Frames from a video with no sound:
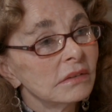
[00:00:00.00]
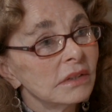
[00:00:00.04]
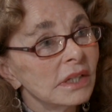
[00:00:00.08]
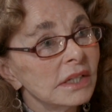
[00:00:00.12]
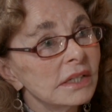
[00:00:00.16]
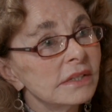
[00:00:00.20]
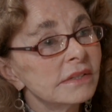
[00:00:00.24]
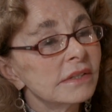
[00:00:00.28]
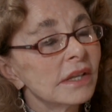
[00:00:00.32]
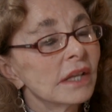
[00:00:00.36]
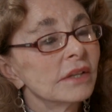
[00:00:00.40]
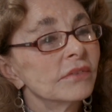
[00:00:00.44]

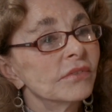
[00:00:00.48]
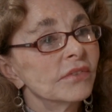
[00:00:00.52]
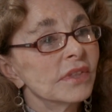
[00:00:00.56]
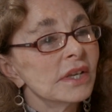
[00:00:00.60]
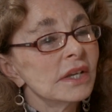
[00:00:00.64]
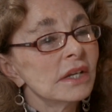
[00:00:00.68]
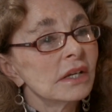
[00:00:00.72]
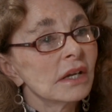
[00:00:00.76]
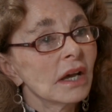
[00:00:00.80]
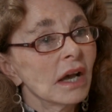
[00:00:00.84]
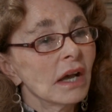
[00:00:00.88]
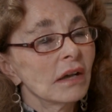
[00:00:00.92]
He said,
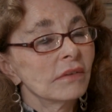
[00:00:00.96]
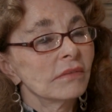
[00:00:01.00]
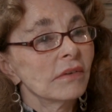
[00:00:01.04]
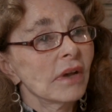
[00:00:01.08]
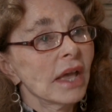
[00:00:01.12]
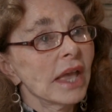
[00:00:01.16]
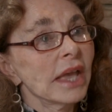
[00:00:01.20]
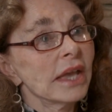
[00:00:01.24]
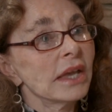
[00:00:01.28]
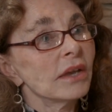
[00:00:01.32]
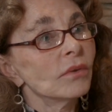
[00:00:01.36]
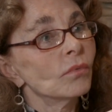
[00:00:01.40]
think of
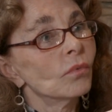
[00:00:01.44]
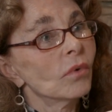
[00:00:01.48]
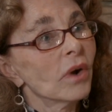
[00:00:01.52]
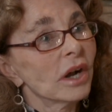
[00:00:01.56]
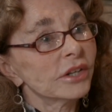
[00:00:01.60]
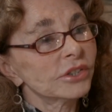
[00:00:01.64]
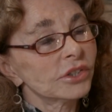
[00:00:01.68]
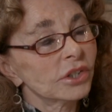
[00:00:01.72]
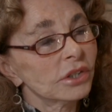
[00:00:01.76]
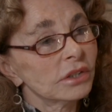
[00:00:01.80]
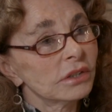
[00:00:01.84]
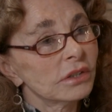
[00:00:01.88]
a
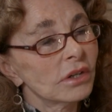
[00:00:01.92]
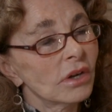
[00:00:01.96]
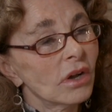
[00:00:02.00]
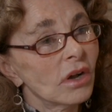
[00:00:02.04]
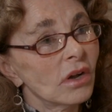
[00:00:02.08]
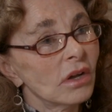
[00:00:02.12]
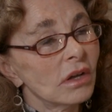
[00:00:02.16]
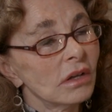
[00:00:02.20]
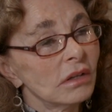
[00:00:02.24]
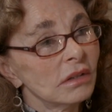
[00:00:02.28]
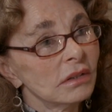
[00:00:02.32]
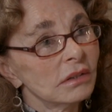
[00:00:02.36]
Russian
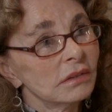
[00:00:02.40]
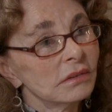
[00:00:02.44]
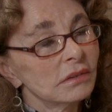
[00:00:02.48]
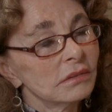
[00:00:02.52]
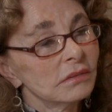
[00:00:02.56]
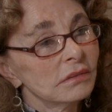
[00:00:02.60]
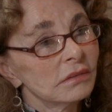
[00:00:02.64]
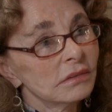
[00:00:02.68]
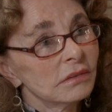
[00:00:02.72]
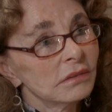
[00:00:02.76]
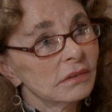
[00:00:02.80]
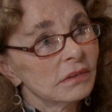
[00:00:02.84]
doll.
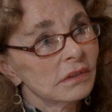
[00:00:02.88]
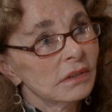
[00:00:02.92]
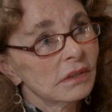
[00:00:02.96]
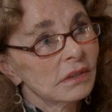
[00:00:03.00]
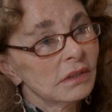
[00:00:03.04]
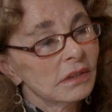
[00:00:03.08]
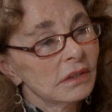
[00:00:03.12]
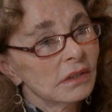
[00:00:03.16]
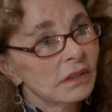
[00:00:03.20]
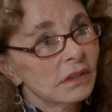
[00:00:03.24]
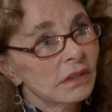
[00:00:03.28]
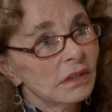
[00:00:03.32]

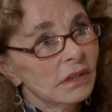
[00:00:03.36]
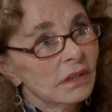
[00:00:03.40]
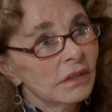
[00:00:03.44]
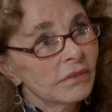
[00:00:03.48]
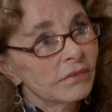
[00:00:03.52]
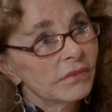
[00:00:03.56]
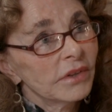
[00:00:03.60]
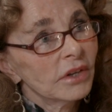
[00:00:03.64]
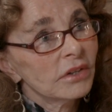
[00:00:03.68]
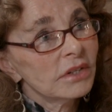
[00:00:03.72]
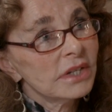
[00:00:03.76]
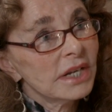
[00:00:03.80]

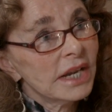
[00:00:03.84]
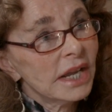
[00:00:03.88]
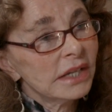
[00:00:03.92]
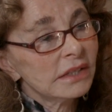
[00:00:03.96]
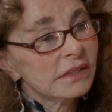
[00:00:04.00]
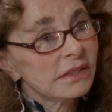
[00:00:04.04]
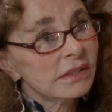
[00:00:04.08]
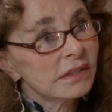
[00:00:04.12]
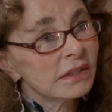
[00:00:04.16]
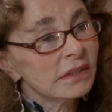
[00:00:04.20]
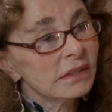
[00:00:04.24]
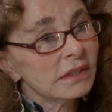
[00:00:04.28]
They're
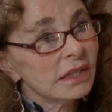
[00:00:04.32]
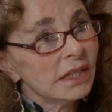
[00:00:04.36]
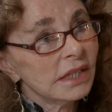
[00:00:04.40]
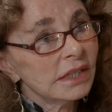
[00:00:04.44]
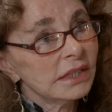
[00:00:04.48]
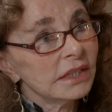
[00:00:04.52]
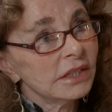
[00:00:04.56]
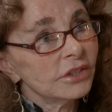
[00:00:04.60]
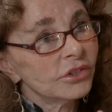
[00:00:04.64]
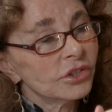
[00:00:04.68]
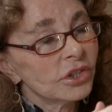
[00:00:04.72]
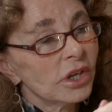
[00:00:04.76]
nested
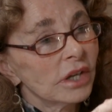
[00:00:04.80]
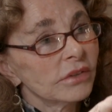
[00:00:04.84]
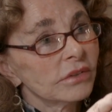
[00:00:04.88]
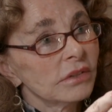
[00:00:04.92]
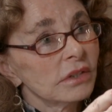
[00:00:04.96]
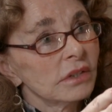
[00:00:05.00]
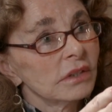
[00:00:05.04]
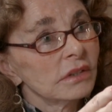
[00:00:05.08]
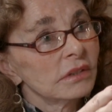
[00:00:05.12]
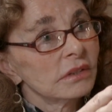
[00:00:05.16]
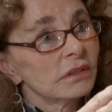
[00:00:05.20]
in each other.